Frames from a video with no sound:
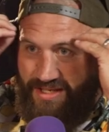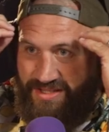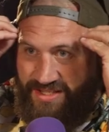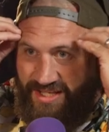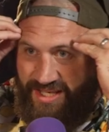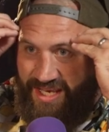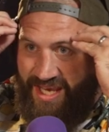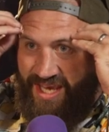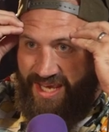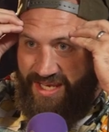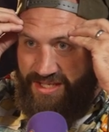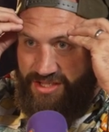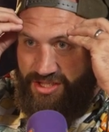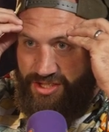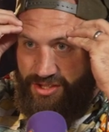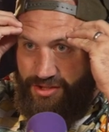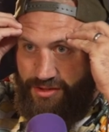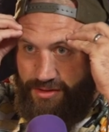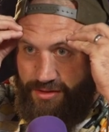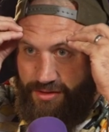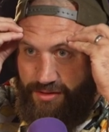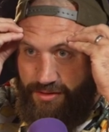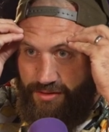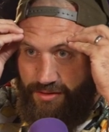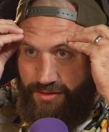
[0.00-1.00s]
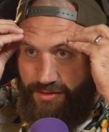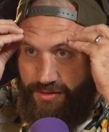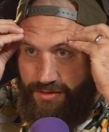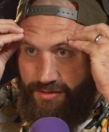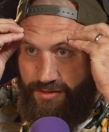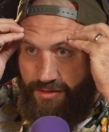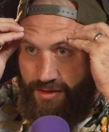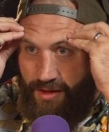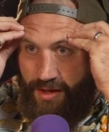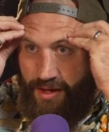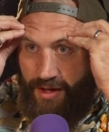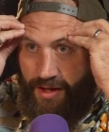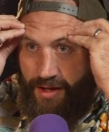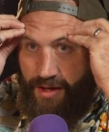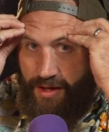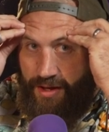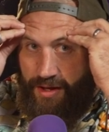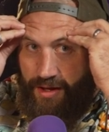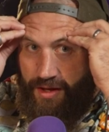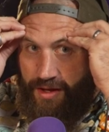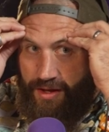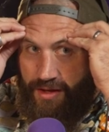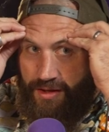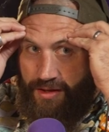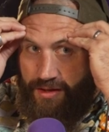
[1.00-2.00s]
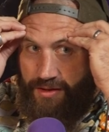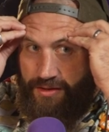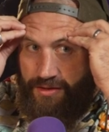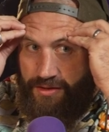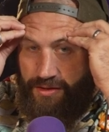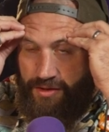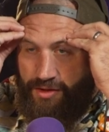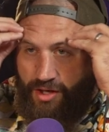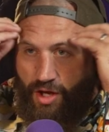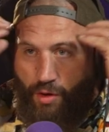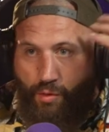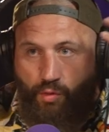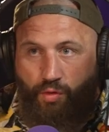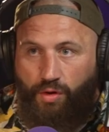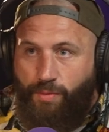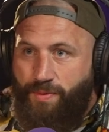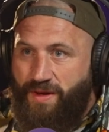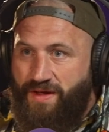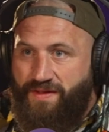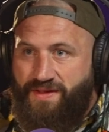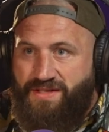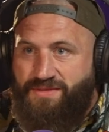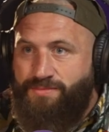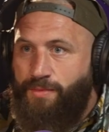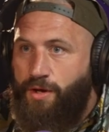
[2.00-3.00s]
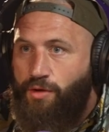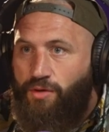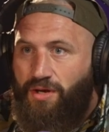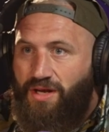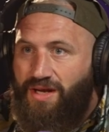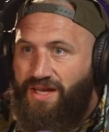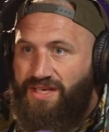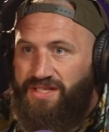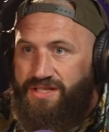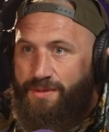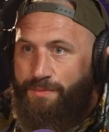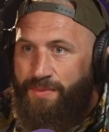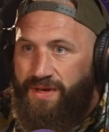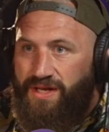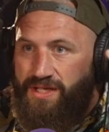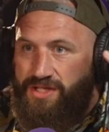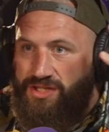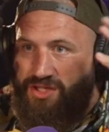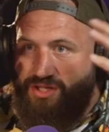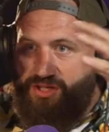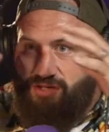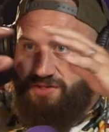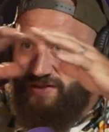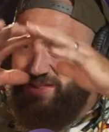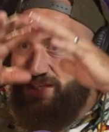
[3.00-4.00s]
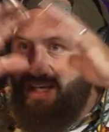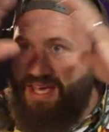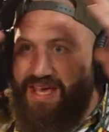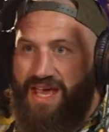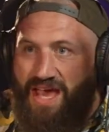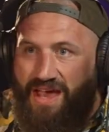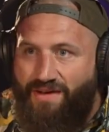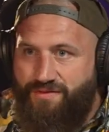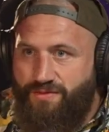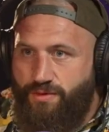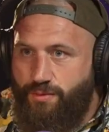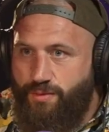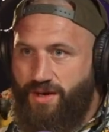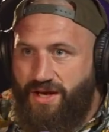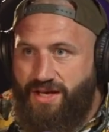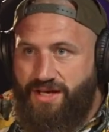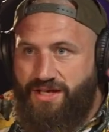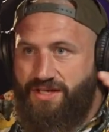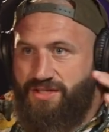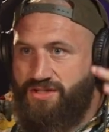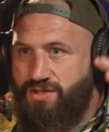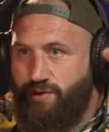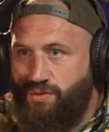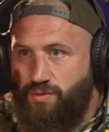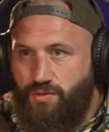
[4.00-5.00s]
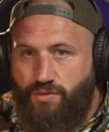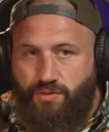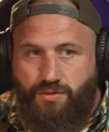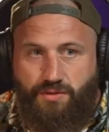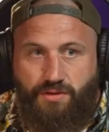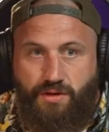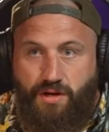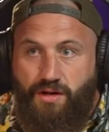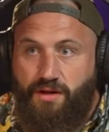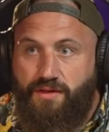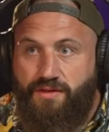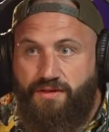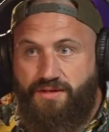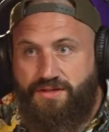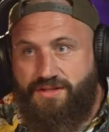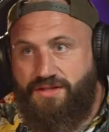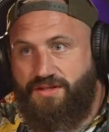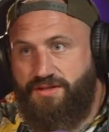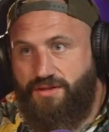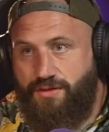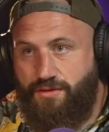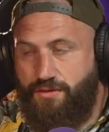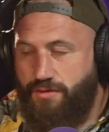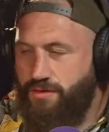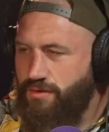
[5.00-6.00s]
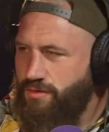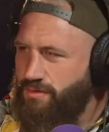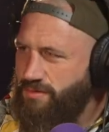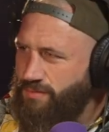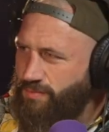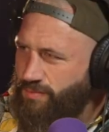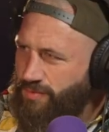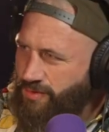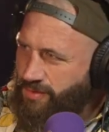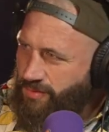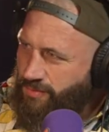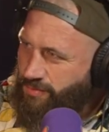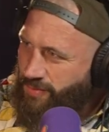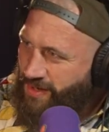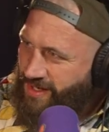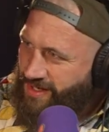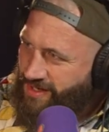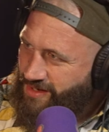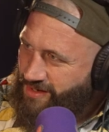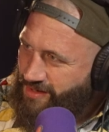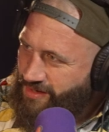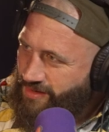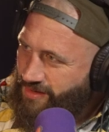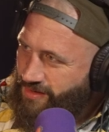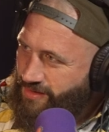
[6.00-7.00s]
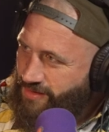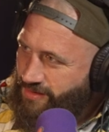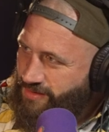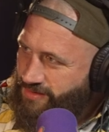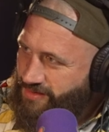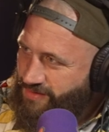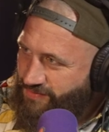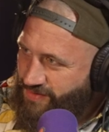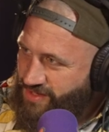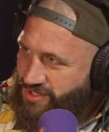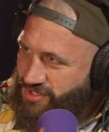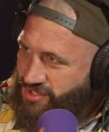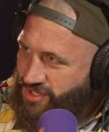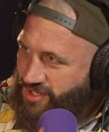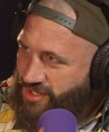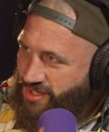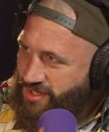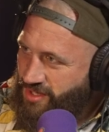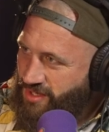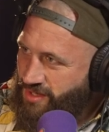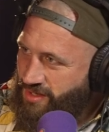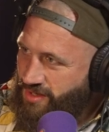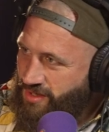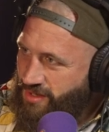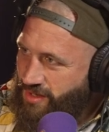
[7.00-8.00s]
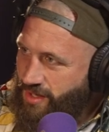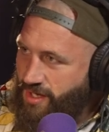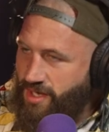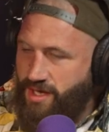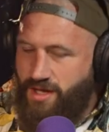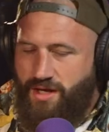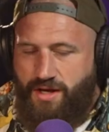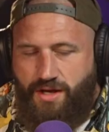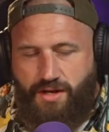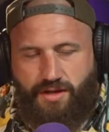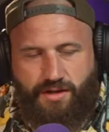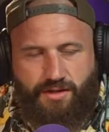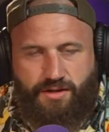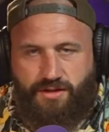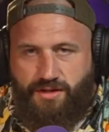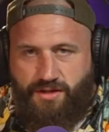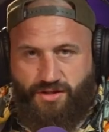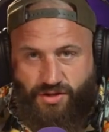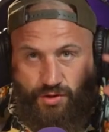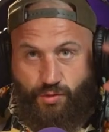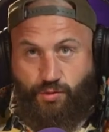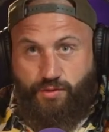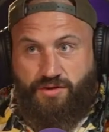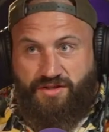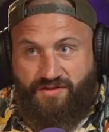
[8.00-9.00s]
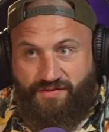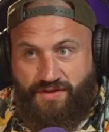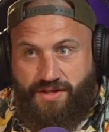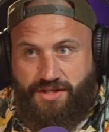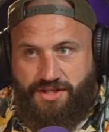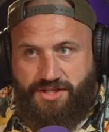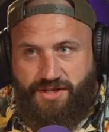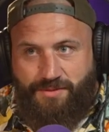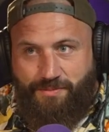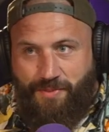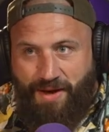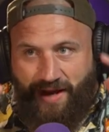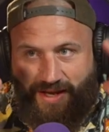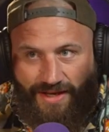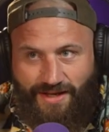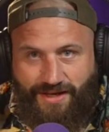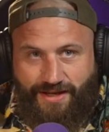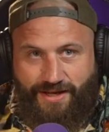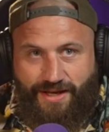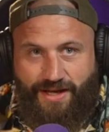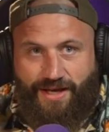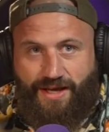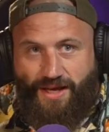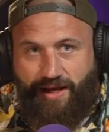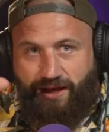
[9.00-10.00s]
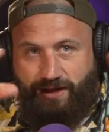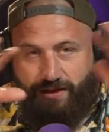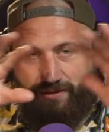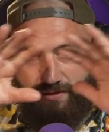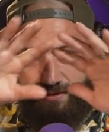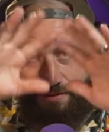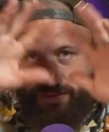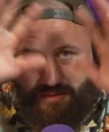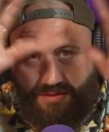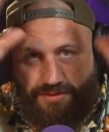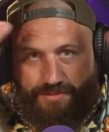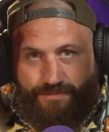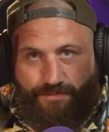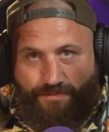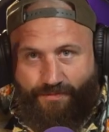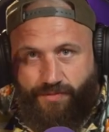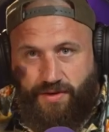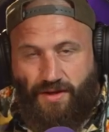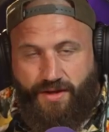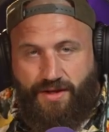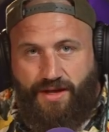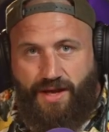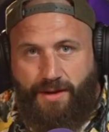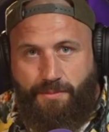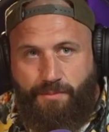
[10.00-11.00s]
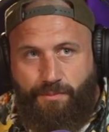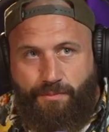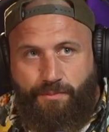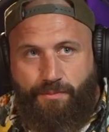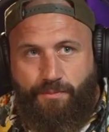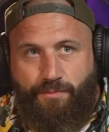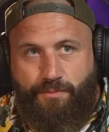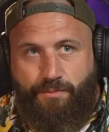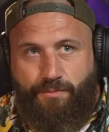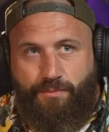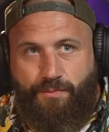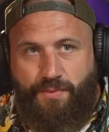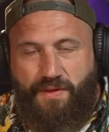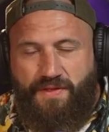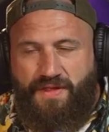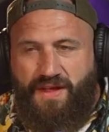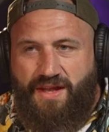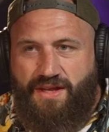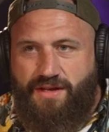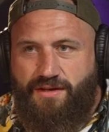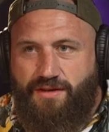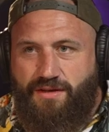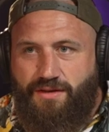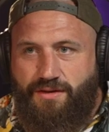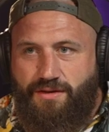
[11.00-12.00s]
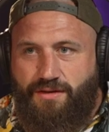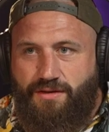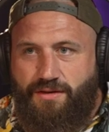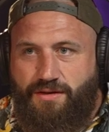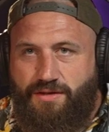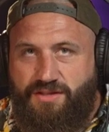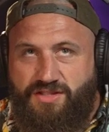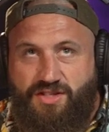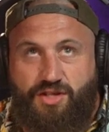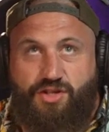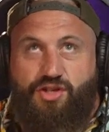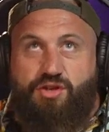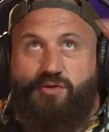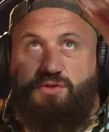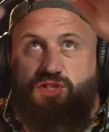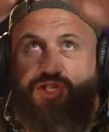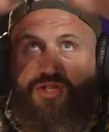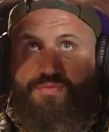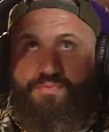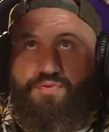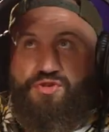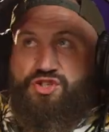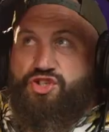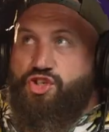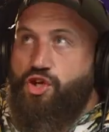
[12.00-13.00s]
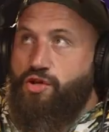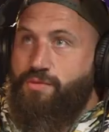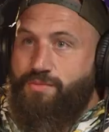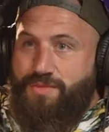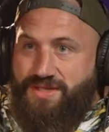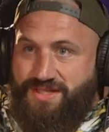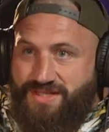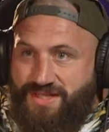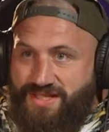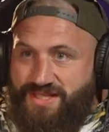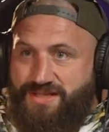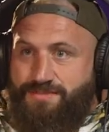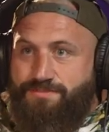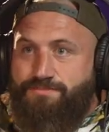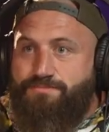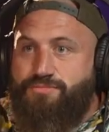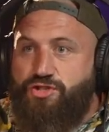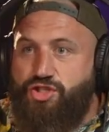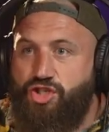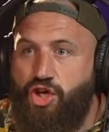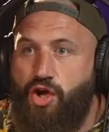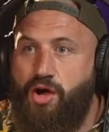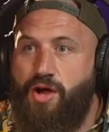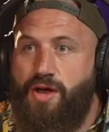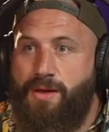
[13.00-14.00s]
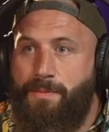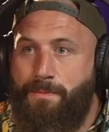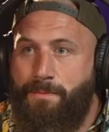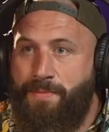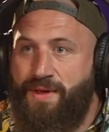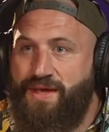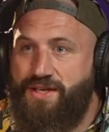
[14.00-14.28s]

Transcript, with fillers: as a kid, you you know all about this Mona Lisa picture. You see it everywhere. You're taught like this. Who who, who painted it? Da Vinci. You're taught Da Vinci painted it, and okay, but then so you just presume it's this giant